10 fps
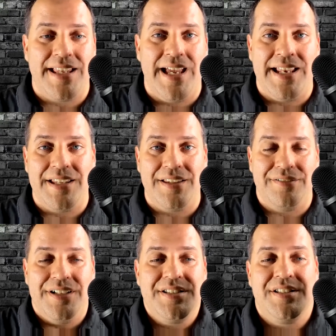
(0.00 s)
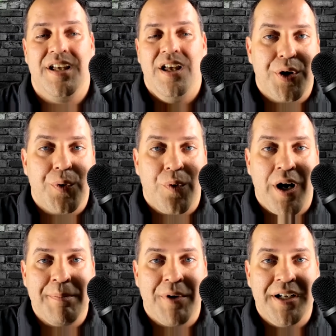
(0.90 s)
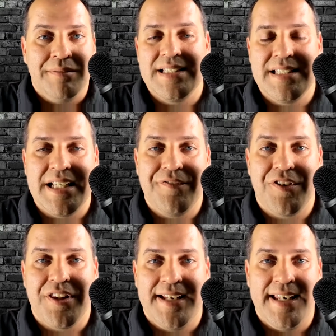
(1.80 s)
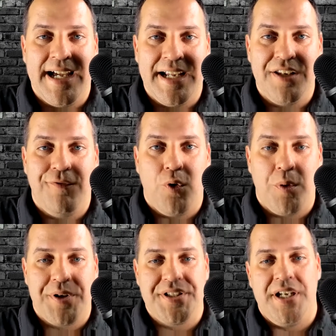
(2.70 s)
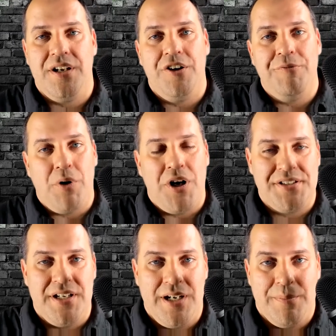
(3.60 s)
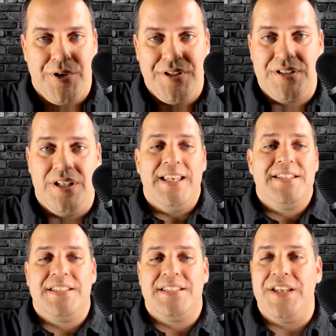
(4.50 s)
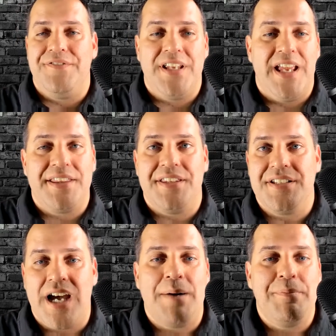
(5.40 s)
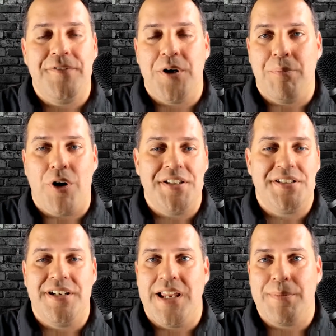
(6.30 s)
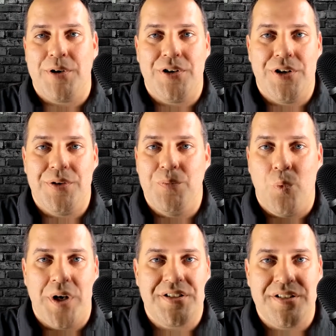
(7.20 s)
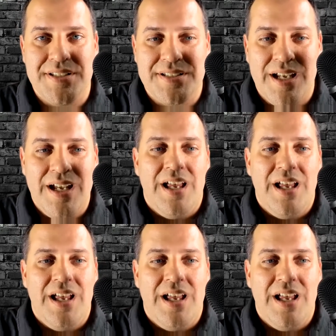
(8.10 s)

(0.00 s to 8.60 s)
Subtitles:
the end of the list, the crime rate safer than 94% of Boston neighborhoods. Is safety at the top of your Boston neighborhood wish list?